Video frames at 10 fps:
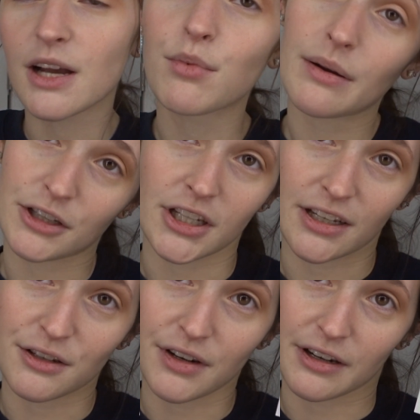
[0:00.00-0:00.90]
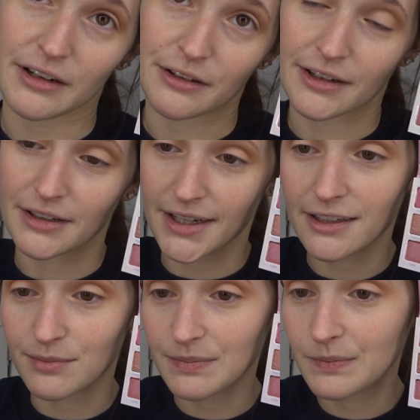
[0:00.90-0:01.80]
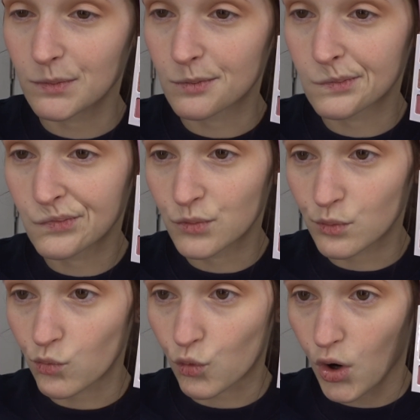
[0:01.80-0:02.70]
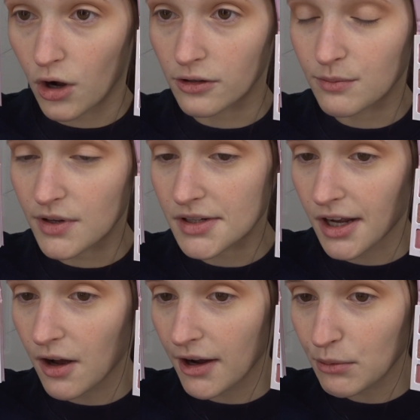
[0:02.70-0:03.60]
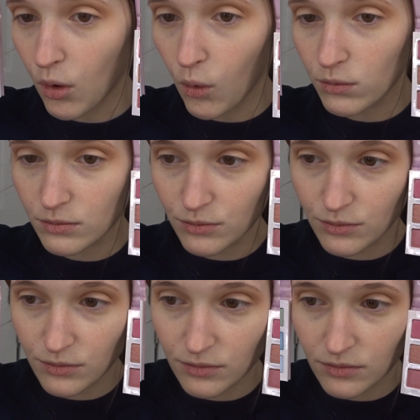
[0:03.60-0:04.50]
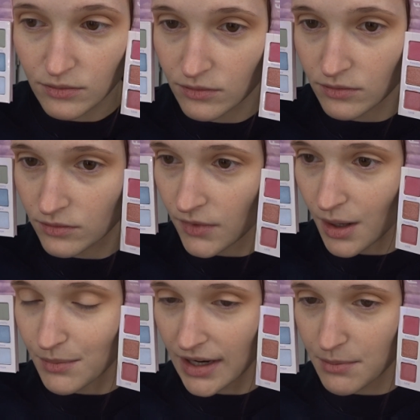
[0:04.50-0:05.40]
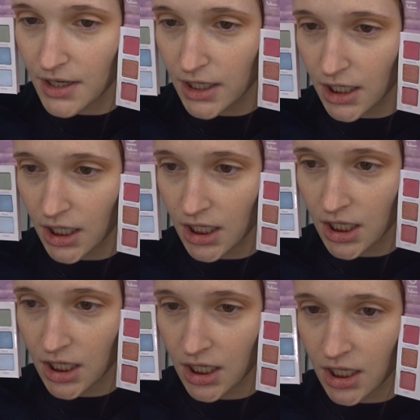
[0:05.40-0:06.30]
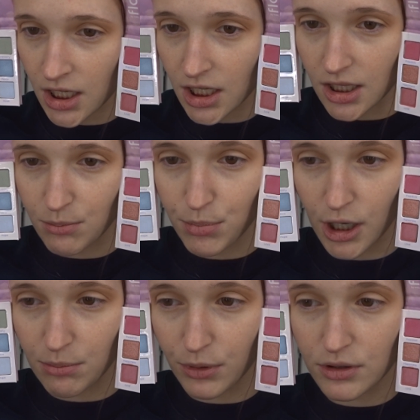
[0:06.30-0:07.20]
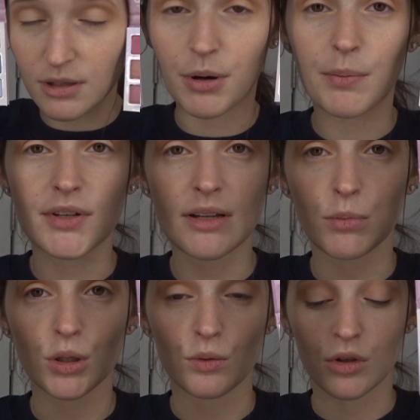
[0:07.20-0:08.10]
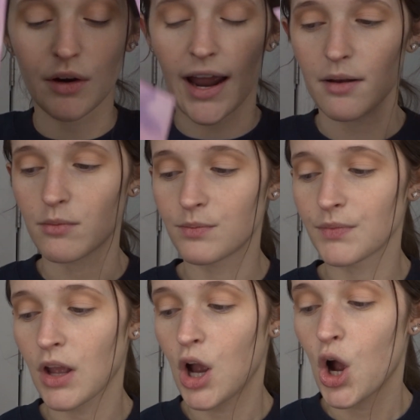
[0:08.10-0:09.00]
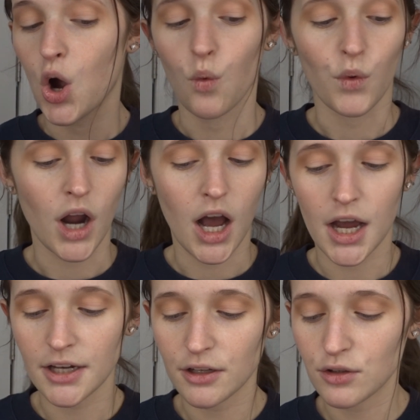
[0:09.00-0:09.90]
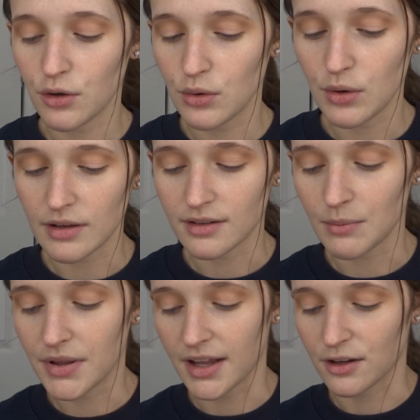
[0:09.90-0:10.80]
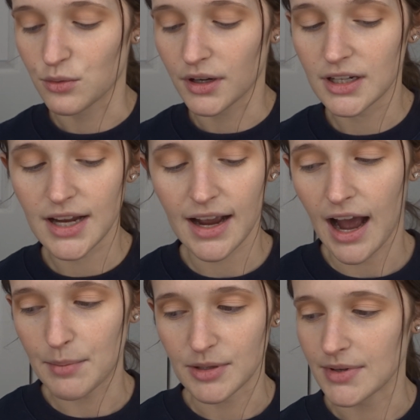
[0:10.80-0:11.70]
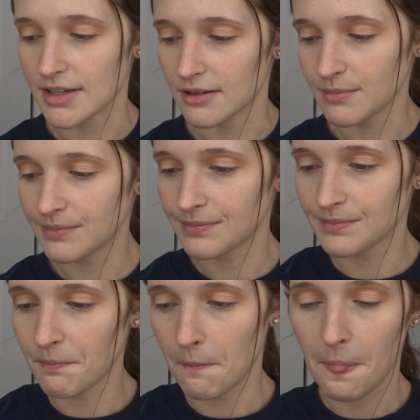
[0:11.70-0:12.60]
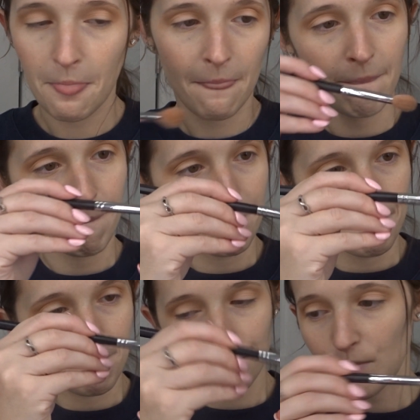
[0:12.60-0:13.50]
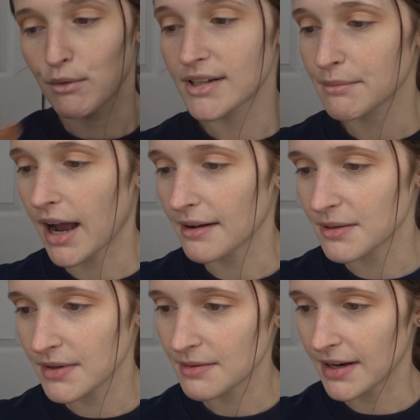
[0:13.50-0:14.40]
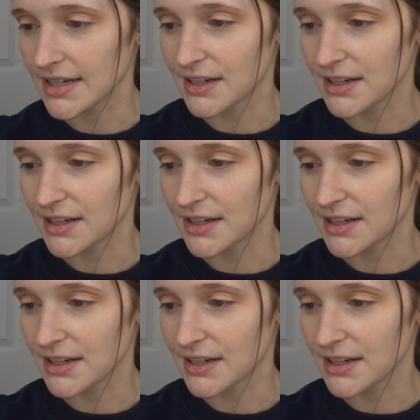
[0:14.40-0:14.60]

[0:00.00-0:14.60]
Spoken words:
probably should have this figured out already, right? Wrong. That's not how I roll. Maybe the purples and the blues. Okay. On to something. So we're gonna take Optimism. We're gonna take Optimism on a